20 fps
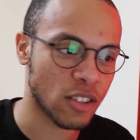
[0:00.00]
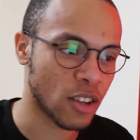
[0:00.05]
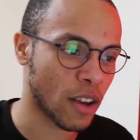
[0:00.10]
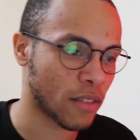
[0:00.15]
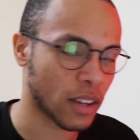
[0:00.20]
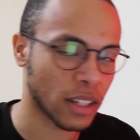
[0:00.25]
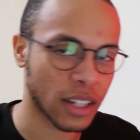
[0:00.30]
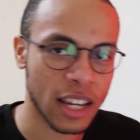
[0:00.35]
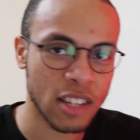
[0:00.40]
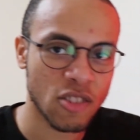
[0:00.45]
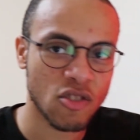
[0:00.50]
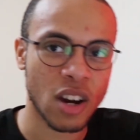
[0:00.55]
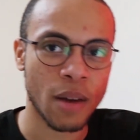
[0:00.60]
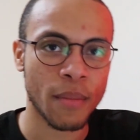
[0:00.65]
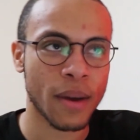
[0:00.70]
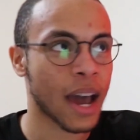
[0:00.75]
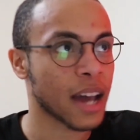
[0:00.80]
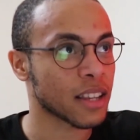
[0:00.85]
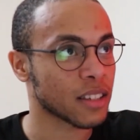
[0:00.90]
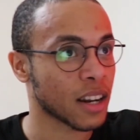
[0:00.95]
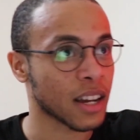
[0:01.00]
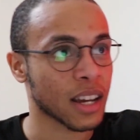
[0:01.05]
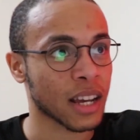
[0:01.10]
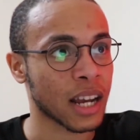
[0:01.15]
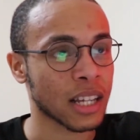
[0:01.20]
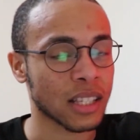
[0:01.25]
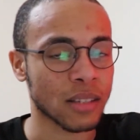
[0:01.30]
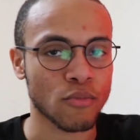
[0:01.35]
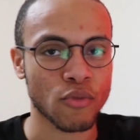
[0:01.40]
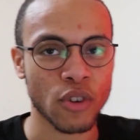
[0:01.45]
You have like the Instagram hat to like
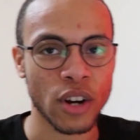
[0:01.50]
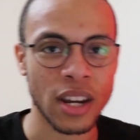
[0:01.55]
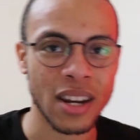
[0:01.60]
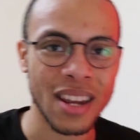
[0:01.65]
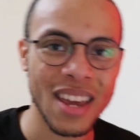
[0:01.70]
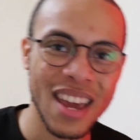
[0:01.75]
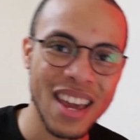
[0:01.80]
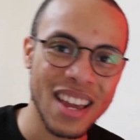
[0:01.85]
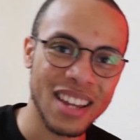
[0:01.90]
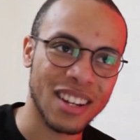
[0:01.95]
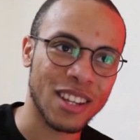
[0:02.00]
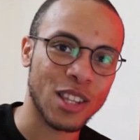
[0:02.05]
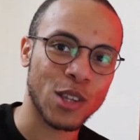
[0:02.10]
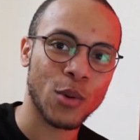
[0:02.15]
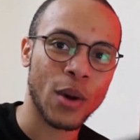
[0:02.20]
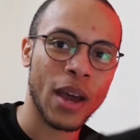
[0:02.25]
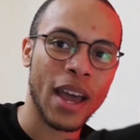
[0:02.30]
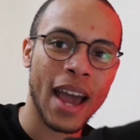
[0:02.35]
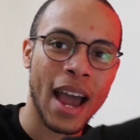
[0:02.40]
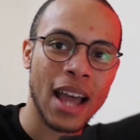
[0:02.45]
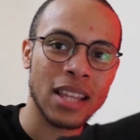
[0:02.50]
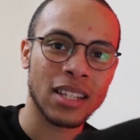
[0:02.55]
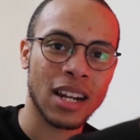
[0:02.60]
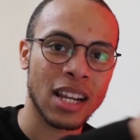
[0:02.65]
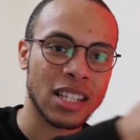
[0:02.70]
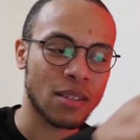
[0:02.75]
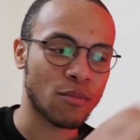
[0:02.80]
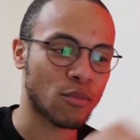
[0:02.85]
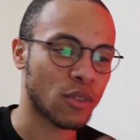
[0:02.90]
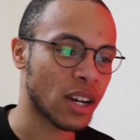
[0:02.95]
collect some rain, the Twitter hat to
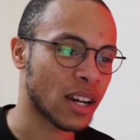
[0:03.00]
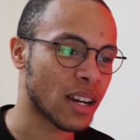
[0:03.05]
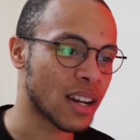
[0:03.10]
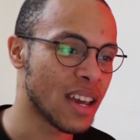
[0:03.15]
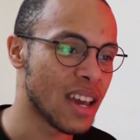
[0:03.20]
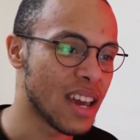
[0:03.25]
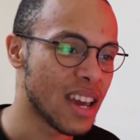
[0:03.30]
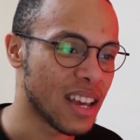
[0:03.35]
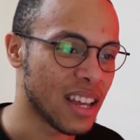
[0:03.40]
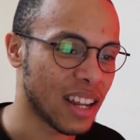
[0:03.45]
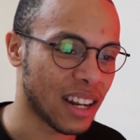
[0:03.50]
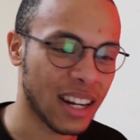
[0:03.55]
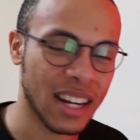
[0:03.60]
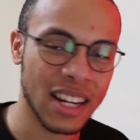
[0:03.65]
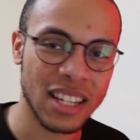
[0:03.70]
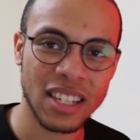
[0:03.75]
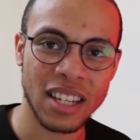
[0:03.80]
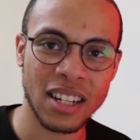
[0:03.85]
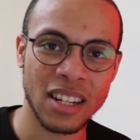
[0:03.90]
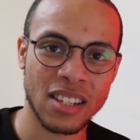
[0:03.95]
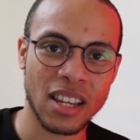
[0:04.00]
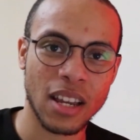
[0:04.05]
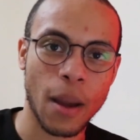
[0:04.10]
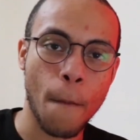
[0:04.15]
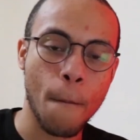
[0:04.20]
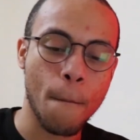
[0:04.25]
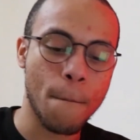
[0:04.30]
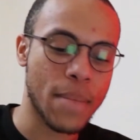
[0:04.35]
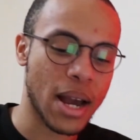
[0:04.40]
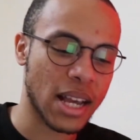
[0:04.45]
collect some rain. LinkedIn is like a
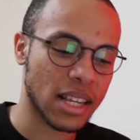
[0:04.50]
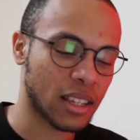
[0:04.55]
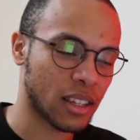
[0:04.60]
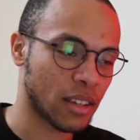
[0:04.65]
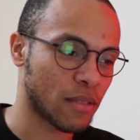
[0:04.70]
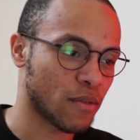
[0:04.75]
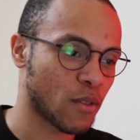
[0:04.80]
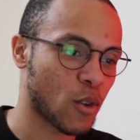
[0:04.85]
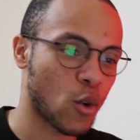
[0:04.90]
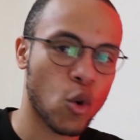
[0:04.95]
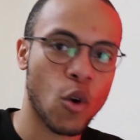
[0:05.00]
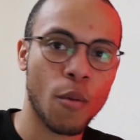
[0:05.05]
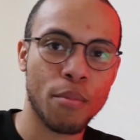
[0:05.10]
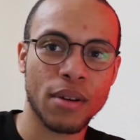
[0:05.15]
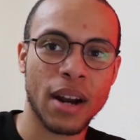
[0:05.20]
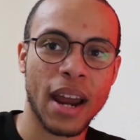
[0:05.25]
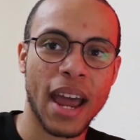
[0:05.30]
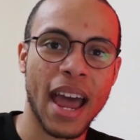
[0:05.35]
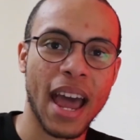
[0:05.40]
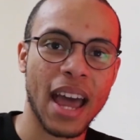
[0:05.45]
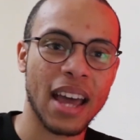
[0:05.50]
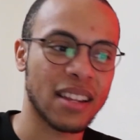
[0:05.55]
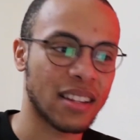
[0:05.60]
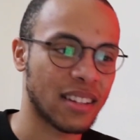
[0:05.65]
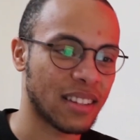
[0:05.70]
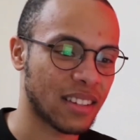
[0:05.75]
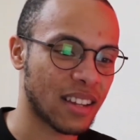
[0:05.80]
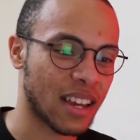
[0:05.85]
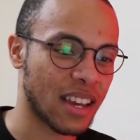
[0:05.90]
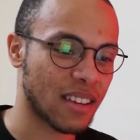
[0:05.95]
massive corporate hat.
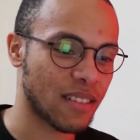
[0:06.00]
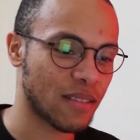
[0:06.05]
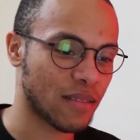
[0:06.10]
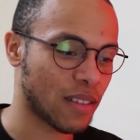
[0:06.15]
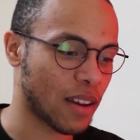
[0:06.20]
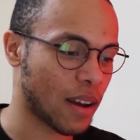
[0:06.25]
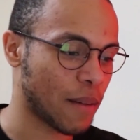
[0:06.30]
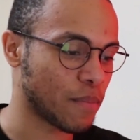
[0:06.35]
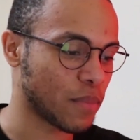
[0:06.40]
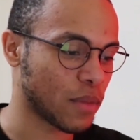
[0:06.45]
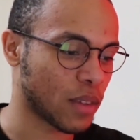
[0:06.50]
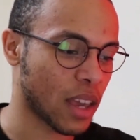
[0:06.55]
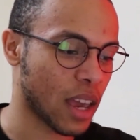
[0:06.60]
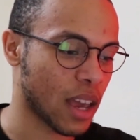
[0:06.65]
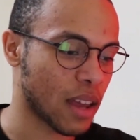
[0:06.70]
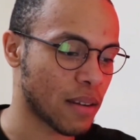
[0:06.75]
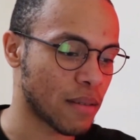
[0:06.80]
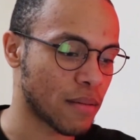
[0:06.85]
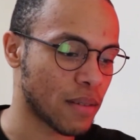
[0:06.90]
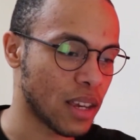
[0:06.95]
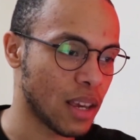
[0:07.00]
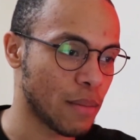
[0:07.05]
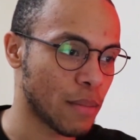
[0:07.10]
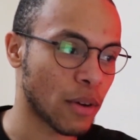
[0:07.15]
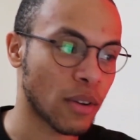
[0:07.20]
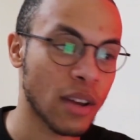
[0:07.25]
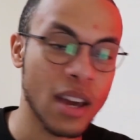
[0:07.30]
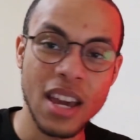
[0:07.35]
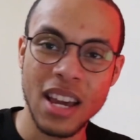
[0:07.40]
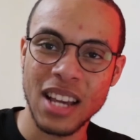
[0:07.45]
Like I'm getting
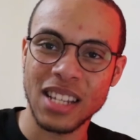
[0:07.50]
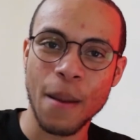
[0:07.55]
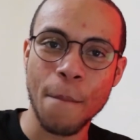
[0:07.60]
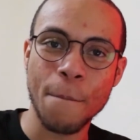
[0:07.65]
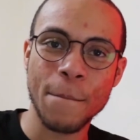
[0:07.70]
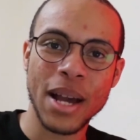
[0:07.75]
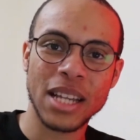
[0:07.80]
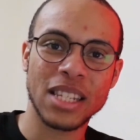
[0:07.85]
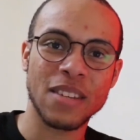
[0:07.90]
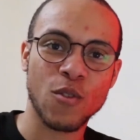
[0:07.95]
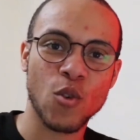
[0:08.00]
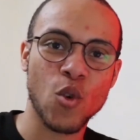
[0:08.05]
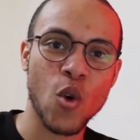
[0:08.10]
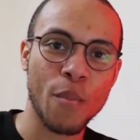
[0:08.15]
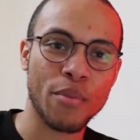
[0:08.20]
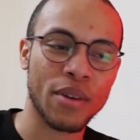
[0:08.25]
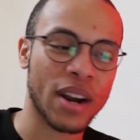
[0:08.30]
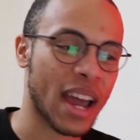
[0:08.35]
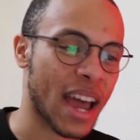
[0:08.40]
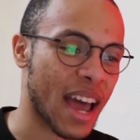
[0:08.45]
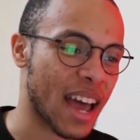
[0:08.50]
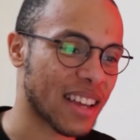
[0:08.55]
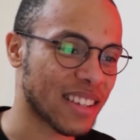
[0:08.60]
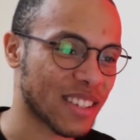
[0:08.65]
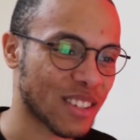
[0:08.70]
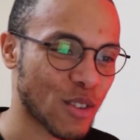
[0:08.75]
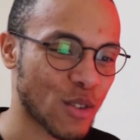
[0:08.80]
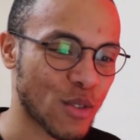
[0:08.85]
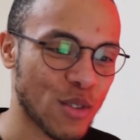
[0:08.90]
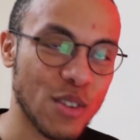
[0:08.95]
emailed. It's a massive corporate hat.
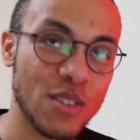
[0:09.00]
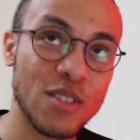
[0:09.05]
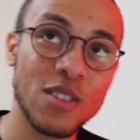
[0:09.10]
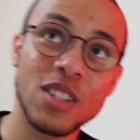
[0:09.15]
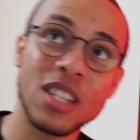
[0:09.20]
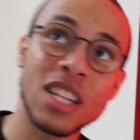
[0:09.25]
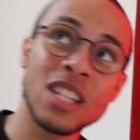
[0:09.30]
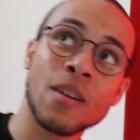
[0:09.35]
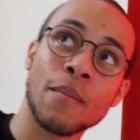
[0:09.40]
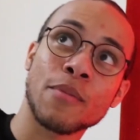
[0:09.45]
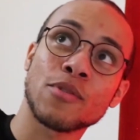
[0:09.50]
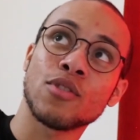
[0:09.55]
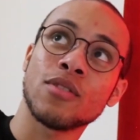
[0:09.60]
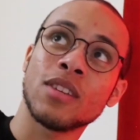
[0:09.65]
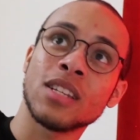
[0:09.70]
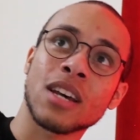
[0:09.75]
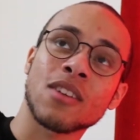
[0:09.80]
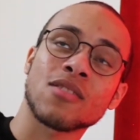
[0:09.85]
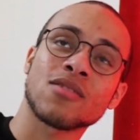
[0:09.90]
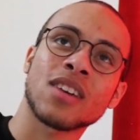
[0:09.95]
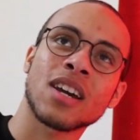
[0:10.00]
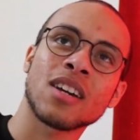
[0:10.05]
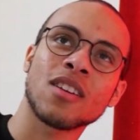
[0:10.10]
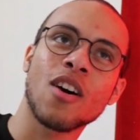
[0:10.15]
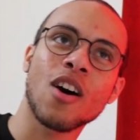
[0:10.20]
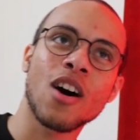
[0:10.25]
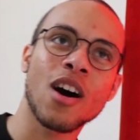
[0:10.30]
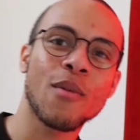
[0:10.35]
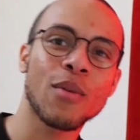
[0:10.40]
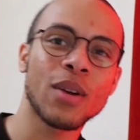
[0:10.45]
So you see these opportunities outside.
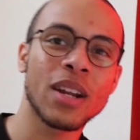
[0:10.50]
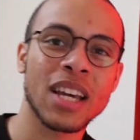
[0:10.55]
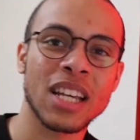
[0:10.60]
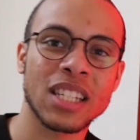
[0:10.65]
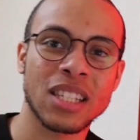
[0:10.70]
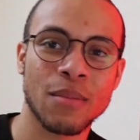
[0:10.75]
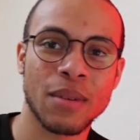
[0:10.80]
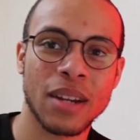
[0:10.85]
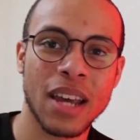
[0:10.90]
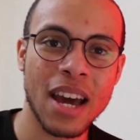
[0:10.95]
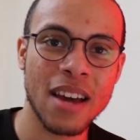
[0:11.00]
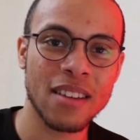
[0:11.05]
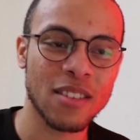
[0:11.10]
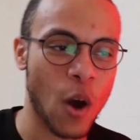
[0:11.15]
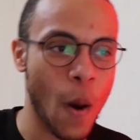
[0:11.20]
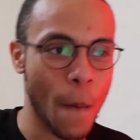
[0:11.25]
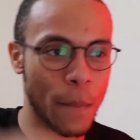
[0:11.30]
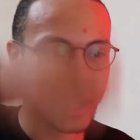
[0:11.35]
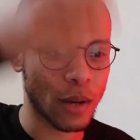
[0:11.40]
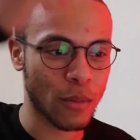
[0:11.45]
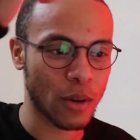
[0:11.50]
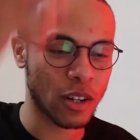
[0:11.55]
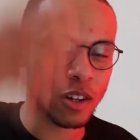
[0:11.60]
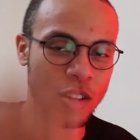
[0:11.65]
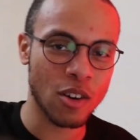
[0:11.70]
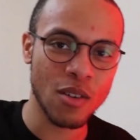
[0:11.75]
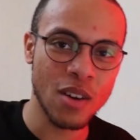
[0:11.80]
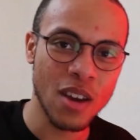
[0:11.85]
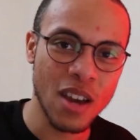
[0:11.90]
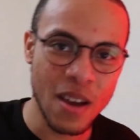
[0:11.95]
Oh, I want to get some of that. Open the
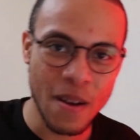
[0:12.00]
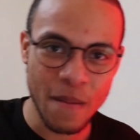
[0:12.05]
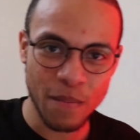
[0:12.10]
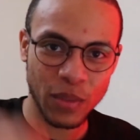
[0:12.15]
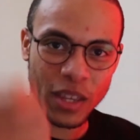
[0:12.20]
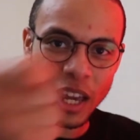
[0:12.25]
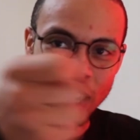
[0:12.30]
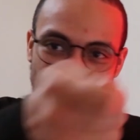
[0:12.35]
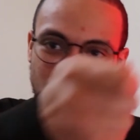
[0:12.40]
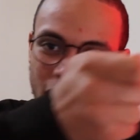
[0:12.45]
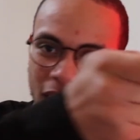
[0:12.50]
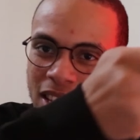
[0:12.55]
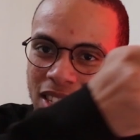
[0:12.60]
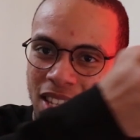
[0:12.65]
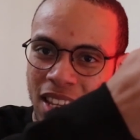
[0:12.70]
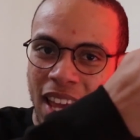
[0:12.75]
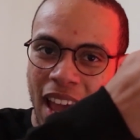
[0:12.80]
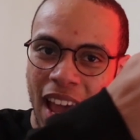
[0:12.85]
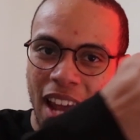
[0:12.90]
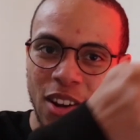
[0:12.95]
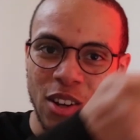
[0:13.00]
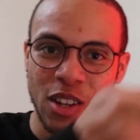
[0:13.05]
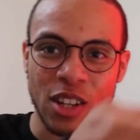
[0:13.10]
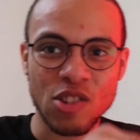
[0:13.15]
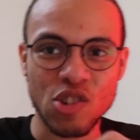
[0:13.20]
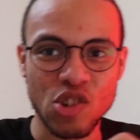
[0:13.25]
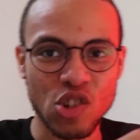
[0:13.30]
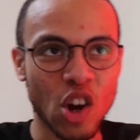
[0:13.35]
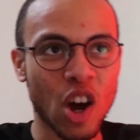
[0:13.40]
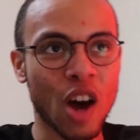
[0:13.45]
window, get your LinkedIn hat looking
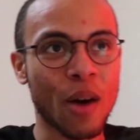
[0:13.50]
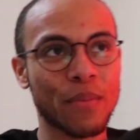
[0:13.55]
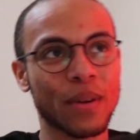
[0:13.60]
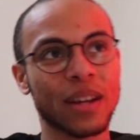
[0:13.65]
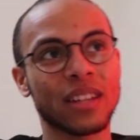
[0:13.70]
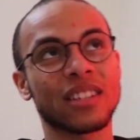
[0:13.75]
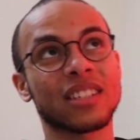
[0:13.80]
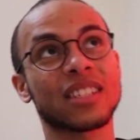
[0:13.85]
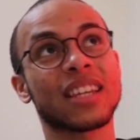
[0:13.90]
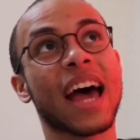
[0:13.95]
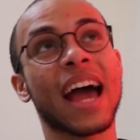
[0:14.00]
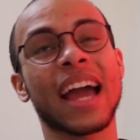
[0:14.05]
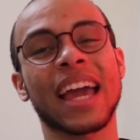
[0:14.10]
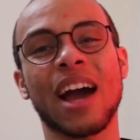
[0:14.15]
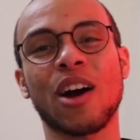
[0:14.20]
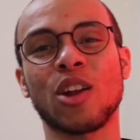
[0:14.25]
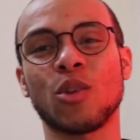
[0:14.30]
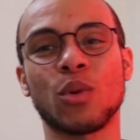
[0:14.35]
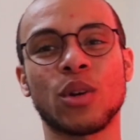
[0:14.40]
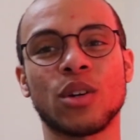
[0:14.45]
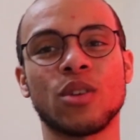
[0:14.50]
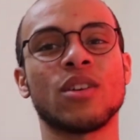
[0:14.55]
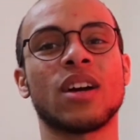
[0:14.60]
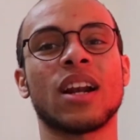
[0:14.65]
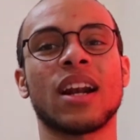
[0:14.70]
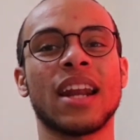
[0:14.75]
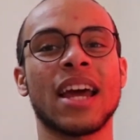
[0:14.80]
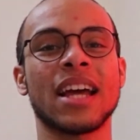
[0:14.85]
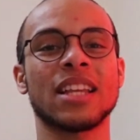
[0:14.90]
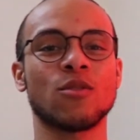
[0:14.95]
sharp, and just hang out the window,
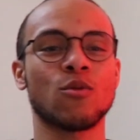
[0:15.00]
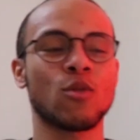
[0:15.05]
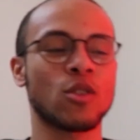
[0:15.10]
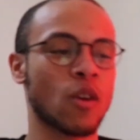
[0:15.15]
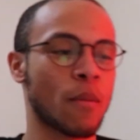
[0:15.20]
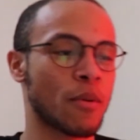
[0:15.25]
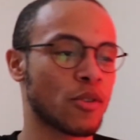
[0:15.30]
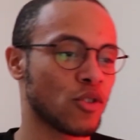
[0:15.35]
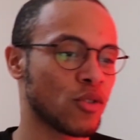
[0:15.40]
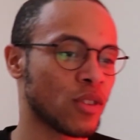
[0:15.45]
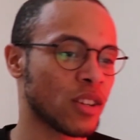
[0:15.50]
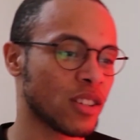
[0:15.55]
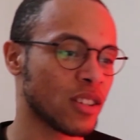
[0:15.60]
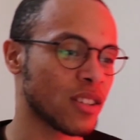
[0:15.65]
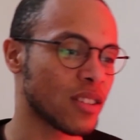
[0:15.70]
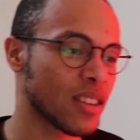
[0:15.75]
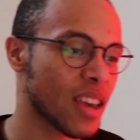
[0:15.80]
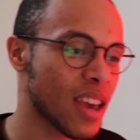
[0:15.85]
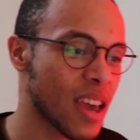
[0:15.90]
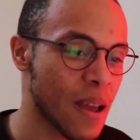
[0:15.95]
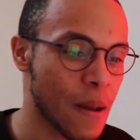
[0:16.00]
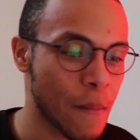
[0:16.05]
collect all these opportunities.